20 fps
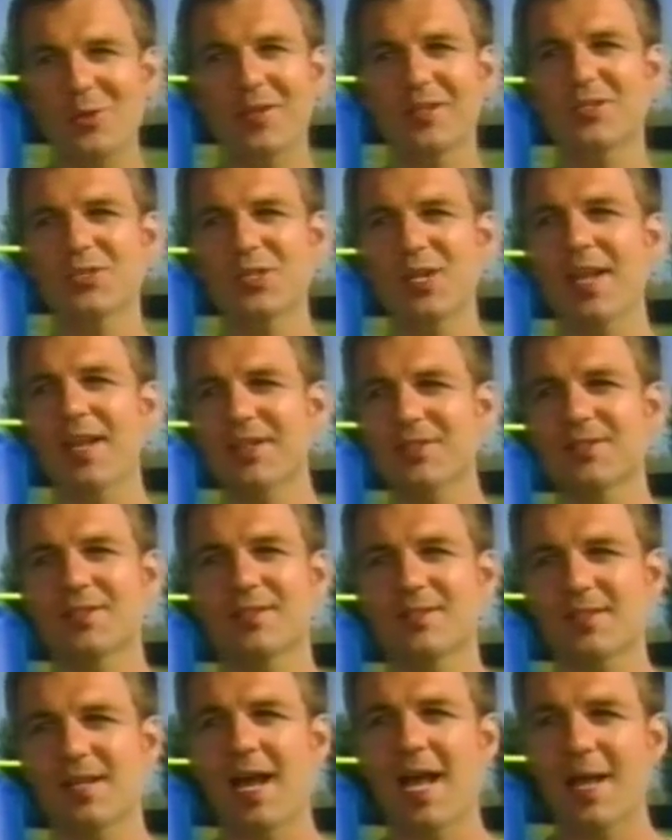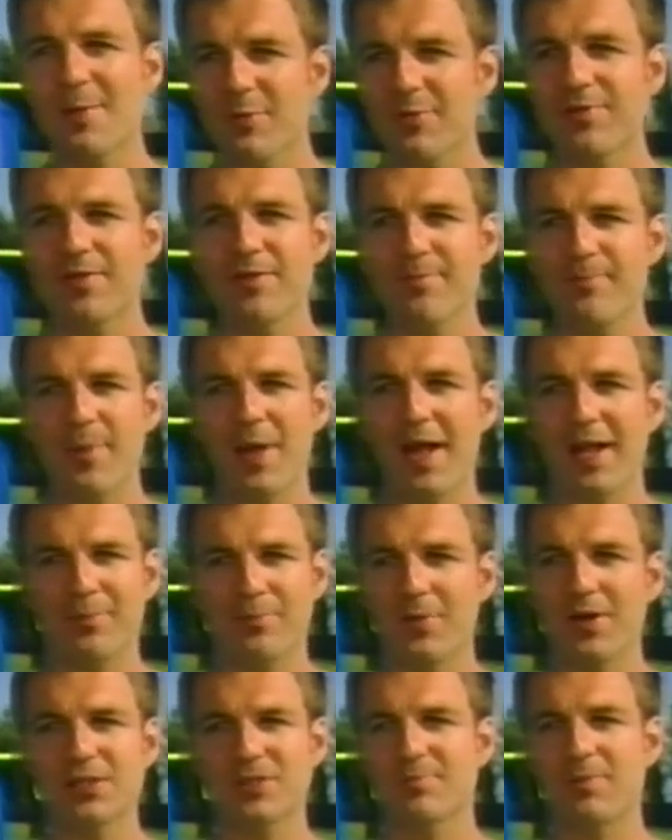you could change the time of impact
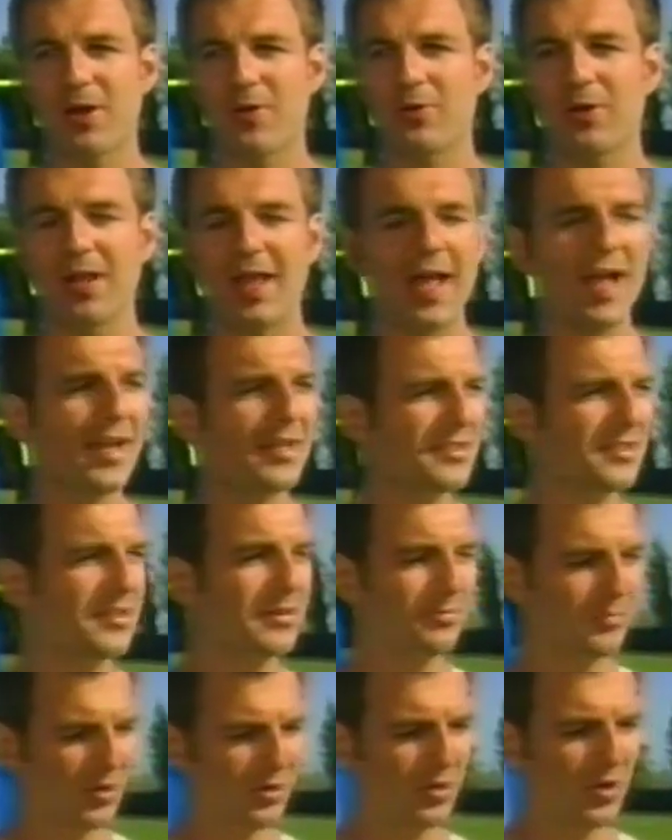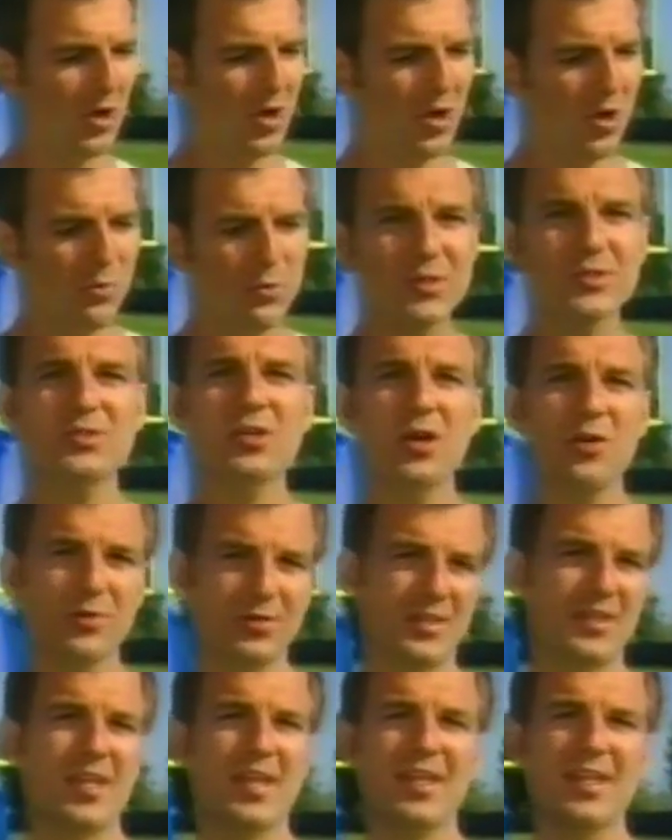much by relaxing, but we saw
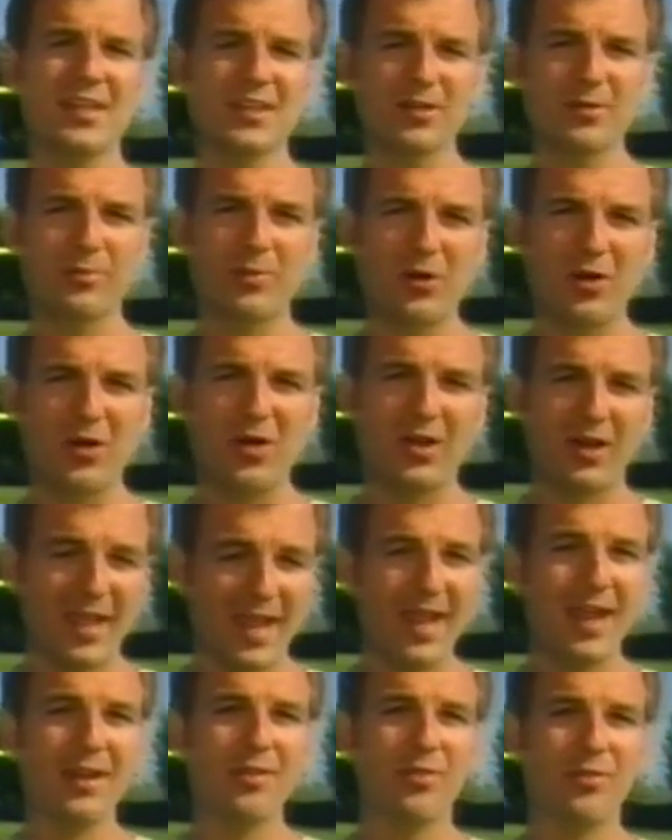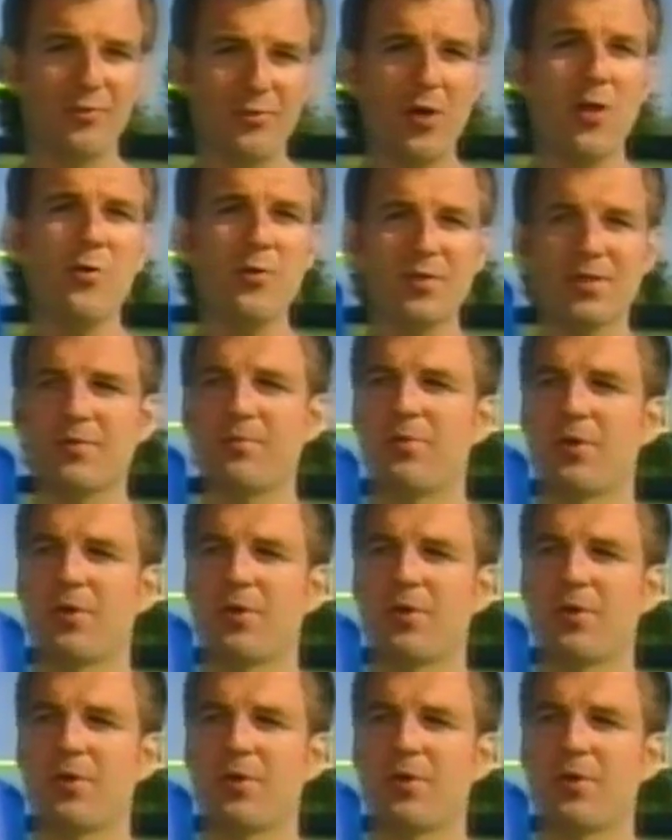with kicking the ball and throwing the